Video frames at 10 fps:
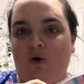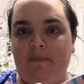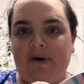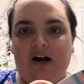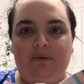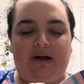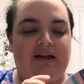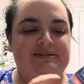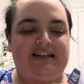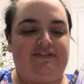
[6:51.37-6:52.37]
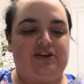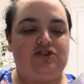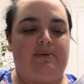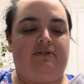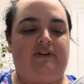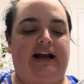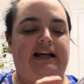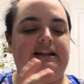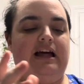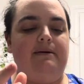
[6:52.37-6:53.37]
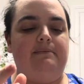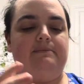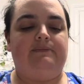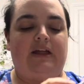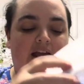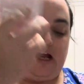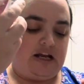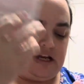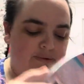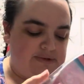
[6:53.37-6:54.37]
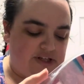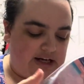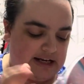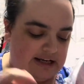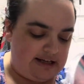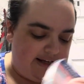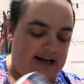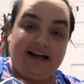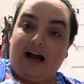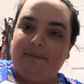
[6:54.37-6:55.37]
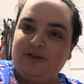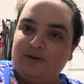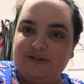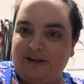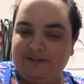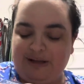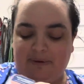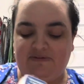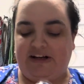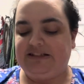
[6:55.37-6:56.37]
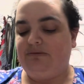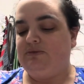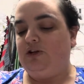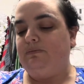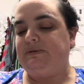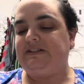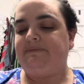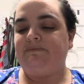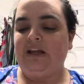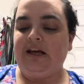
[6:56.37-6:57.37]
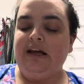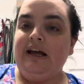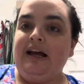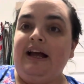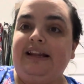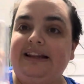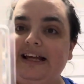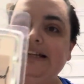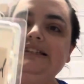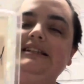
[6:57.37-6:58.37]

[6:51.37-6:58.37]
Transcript: Walmart while I was having trouble finding them. And it was good. It kind of got me through until I was able to find some dupes. This